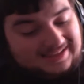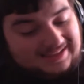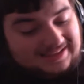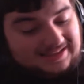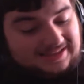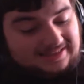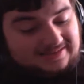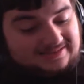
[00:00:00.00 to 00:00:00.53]

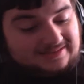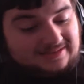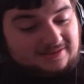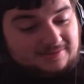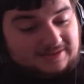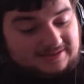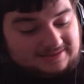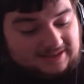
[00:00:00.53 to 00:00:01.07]
Yeah, there's a little
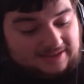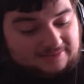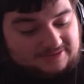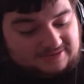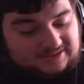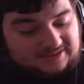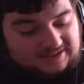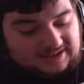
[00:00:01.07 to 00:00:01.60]
bit of damage
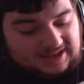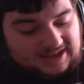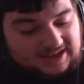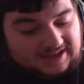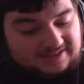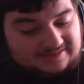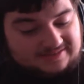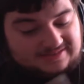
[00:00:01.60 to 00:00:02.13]
to the
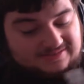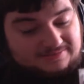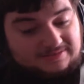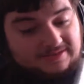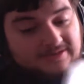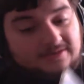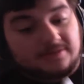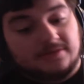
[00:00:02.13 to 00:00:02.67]
case, but